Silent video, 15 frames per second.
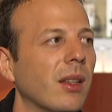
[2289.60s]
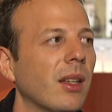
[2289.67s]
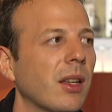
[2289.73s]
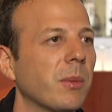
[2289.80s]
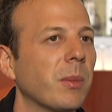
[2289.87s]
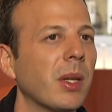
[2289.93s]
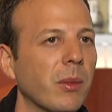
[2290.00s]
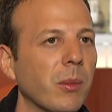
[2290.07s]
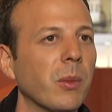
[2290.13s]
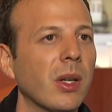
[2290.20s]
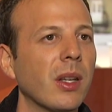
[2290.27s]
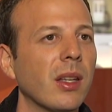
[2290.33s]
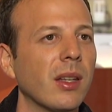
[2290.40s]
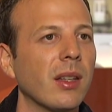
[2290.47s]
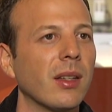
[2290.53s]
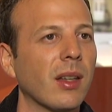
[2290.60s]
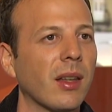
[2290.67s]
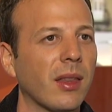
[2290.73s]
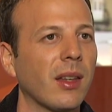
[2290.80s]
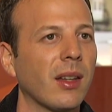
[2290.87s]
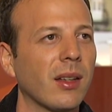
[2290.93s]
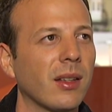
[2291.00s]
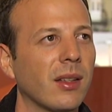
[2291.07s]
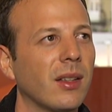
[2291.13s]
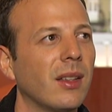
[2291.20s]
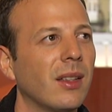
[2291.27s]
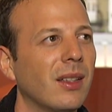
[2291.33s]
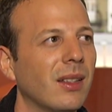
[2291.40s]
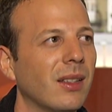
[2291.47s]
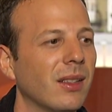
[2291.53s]
it has been really, I think,
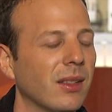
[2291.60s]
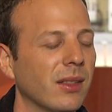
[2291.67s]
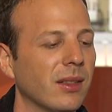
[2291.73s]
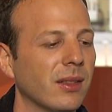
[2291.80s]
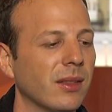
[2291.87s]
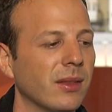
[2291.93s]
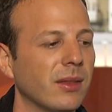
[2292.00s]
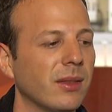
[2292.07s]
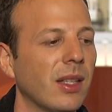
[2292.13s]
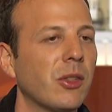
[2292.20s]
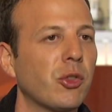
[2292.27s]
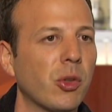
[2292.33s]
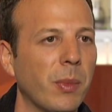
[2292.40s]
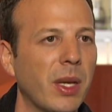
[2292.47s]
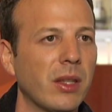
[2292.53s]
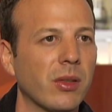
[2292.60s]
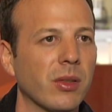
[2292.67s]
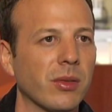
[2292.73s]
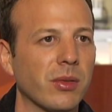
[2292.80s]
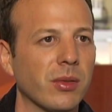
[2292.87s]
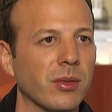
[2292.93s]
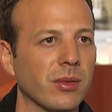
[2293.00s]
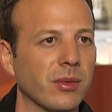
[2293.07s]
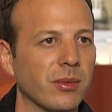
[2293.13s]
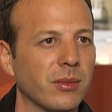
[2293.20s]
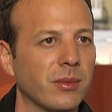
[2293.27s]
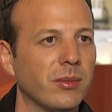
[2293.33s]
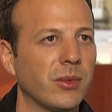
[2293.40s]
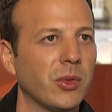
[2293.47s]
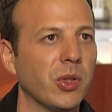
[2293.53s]
detrimental to
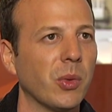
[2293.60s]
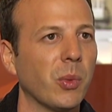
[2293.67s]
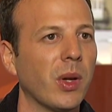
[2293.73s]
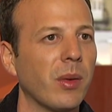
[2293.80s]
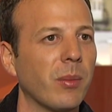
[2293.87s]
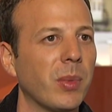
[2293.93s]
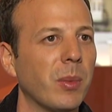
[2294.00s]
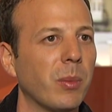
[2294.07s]
the way